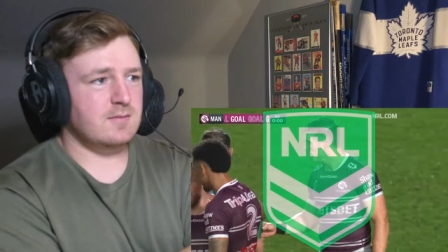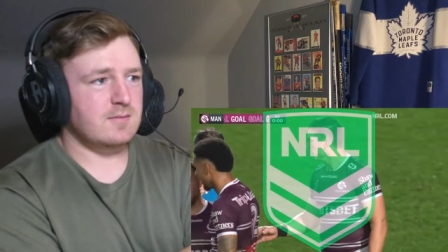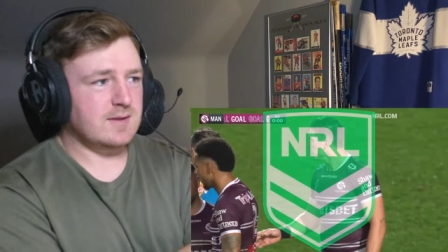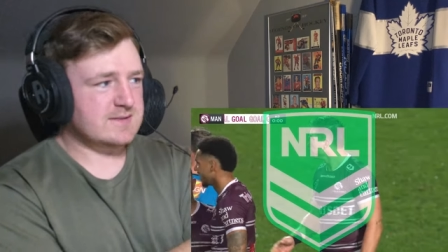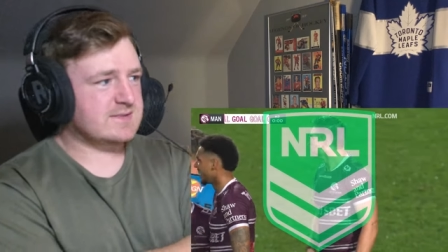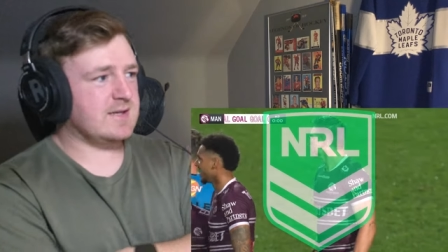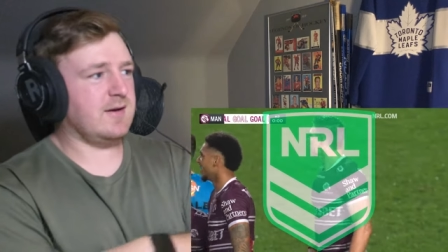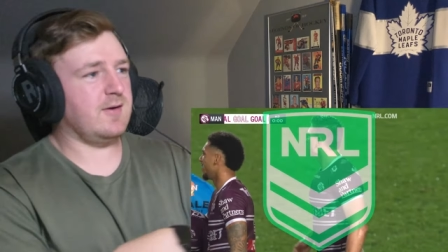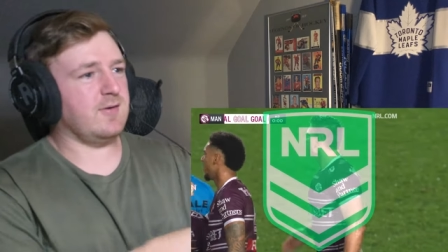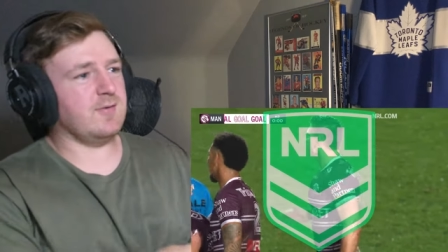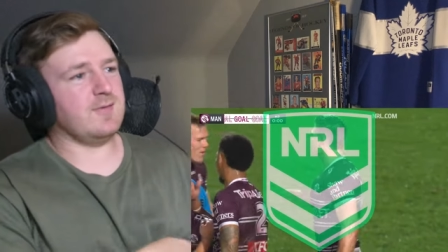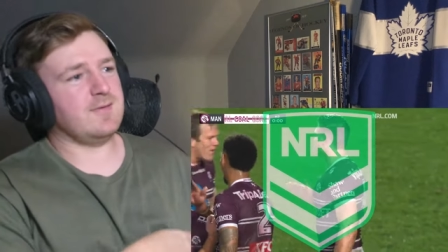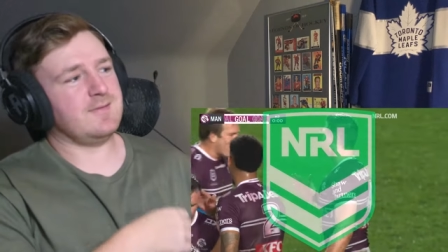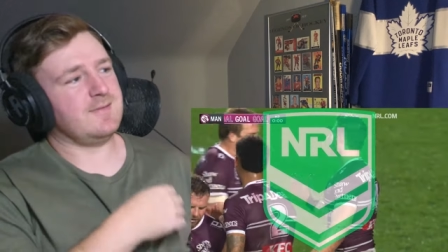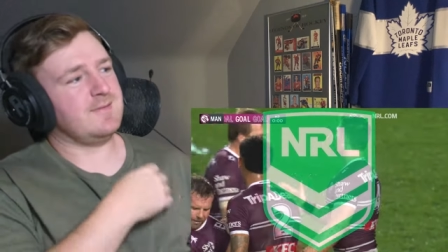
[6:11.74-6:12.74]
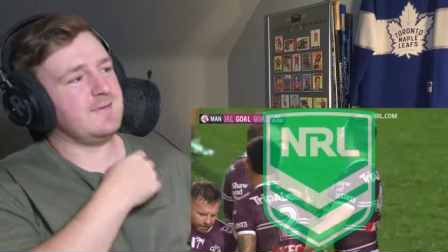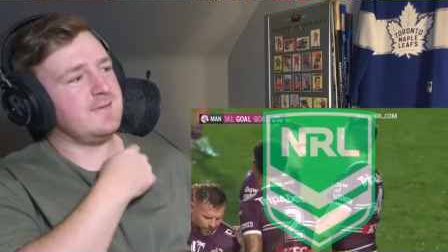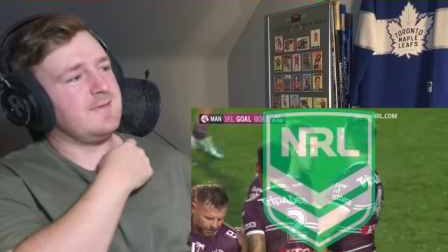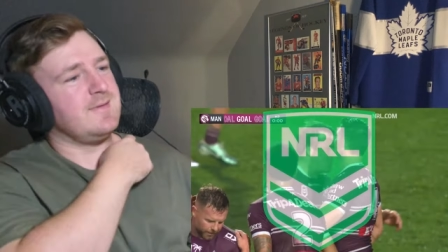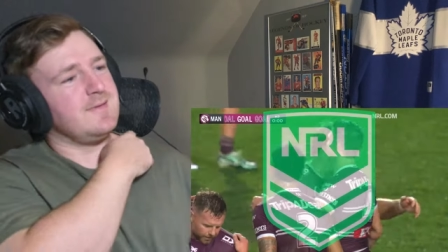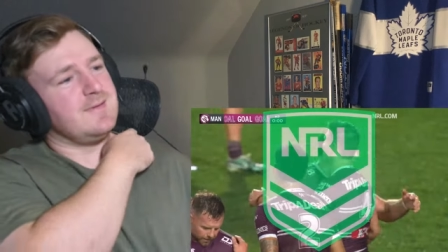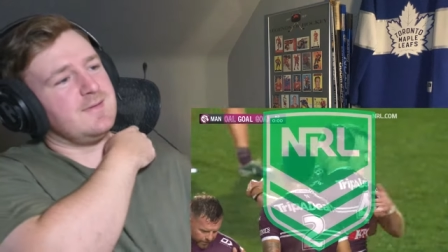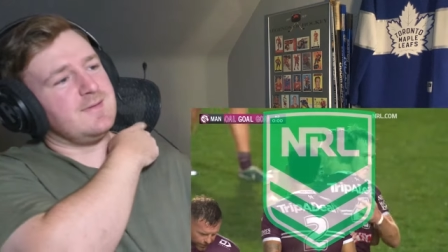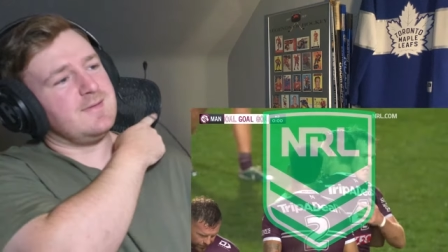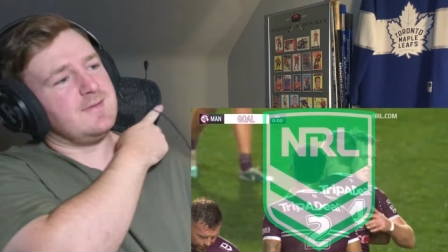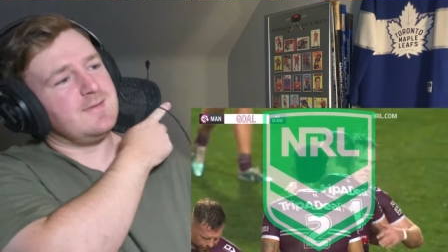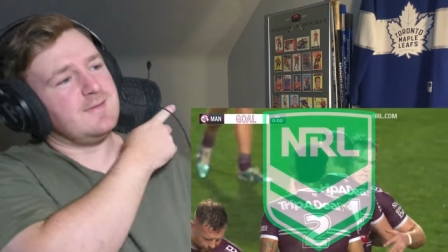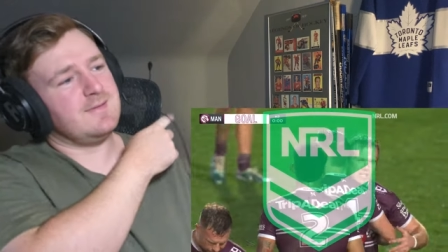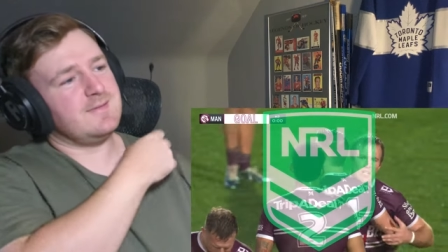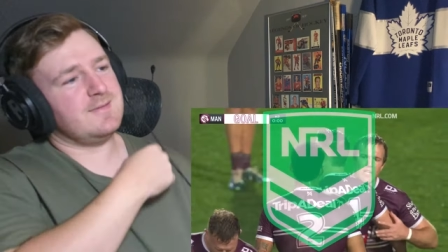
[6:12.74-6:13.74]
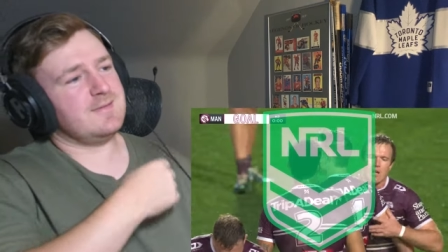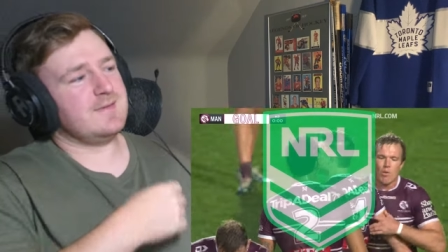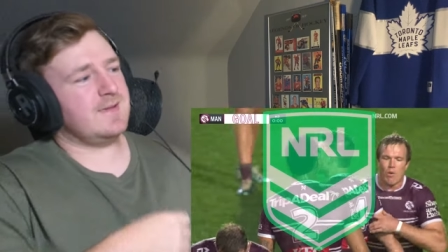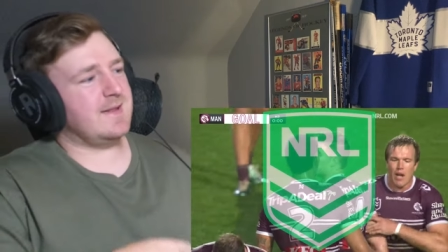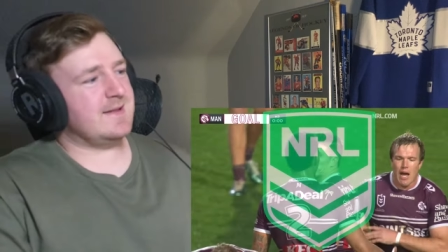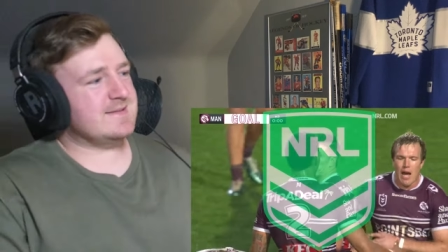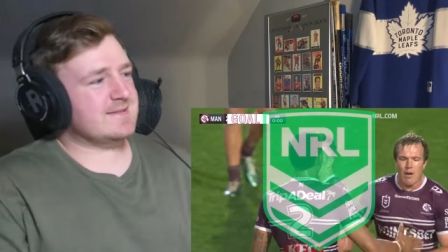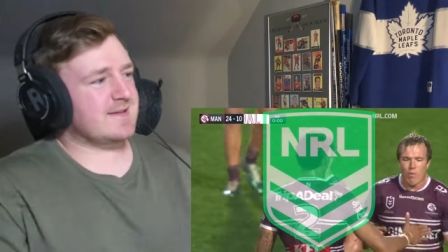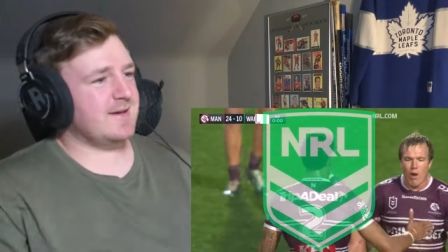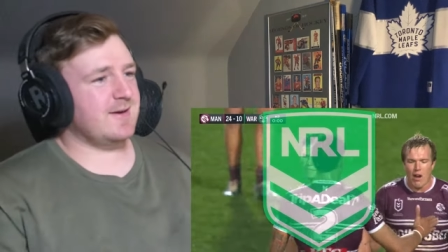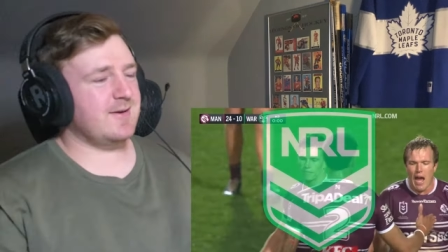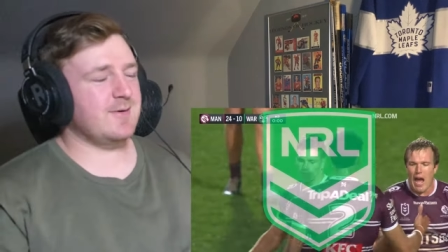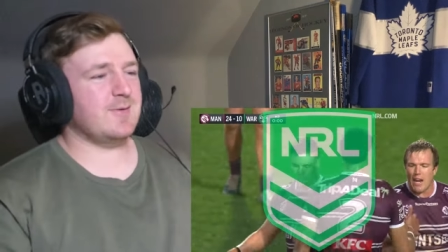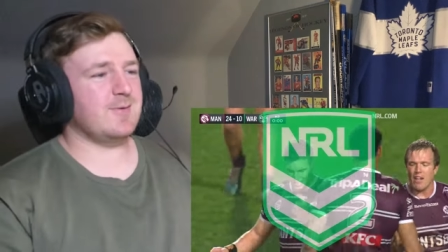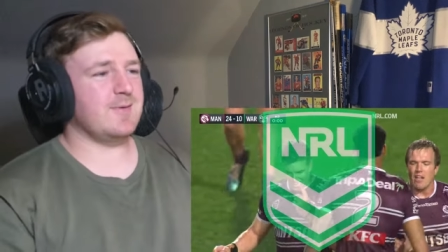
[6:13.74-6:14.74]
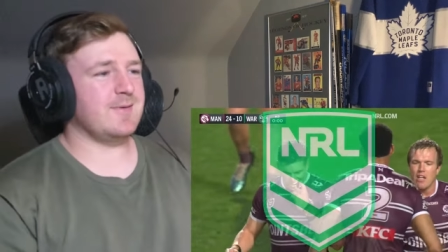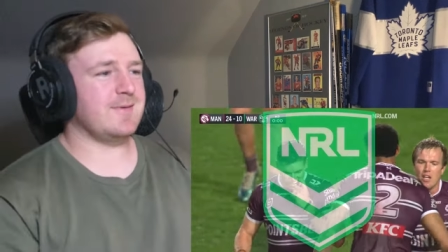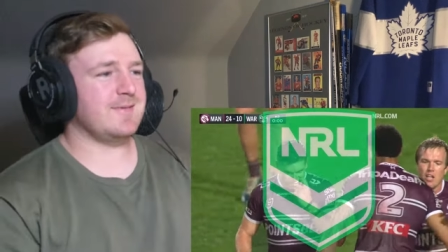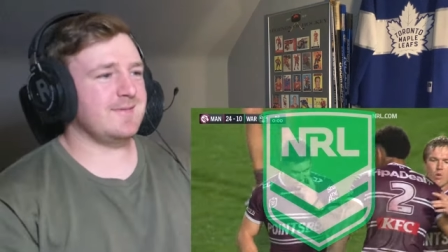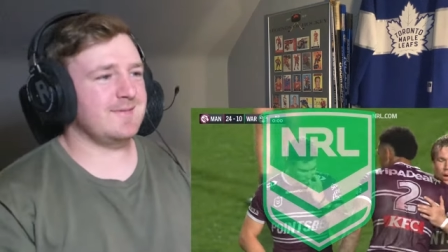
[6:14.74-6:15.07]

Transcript: Let's go. It's Manly. Let's go.